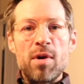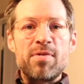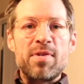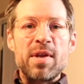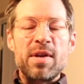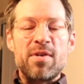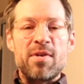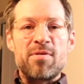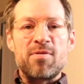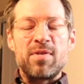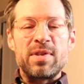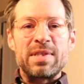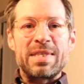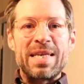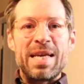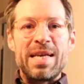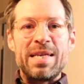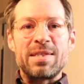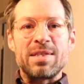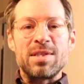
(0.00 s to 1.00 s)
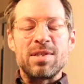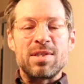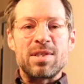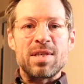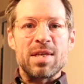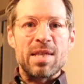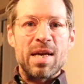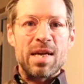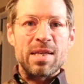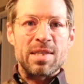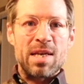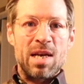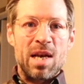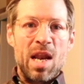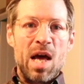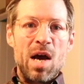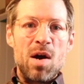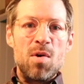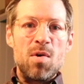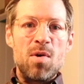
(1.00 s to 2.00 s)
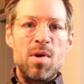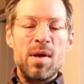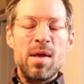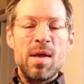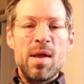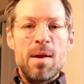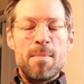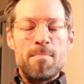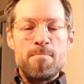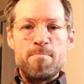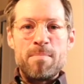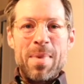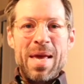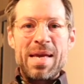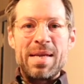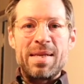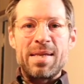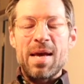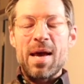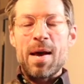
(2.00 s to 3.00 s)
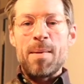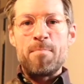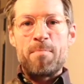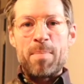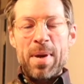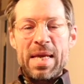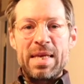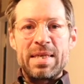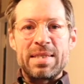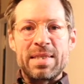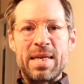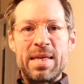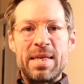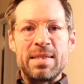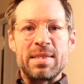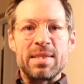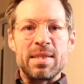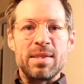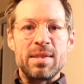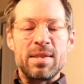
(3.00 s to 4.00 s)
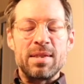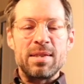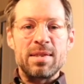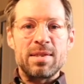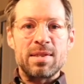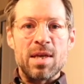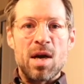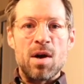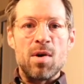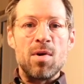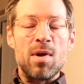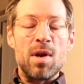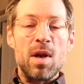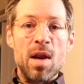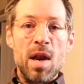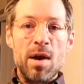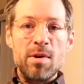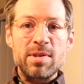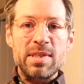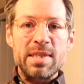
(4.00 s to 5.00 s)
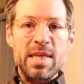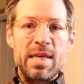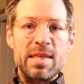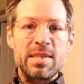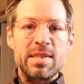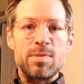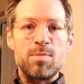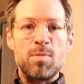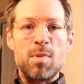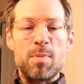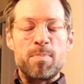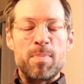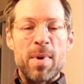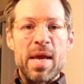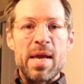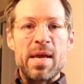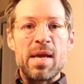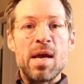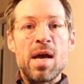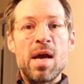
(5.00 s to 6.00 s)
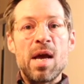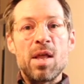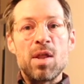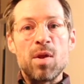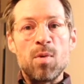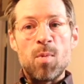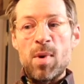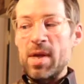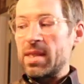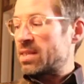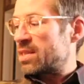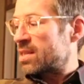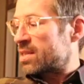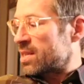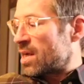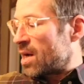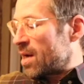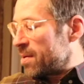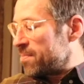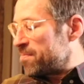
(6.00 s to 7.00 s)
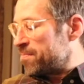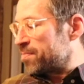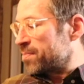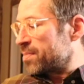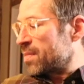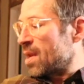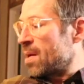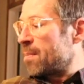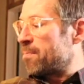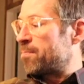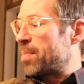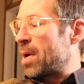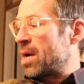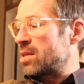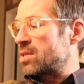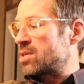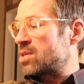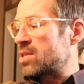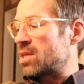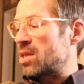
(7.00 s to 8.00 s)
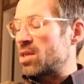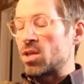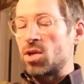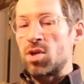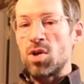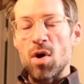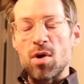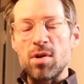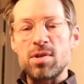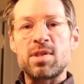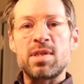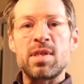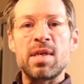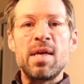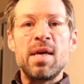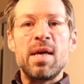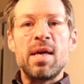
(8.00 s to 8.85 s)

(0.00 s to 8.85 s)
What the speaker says: of the different seasons. So that's low, mid and peak season. So low season would be the winter time, but not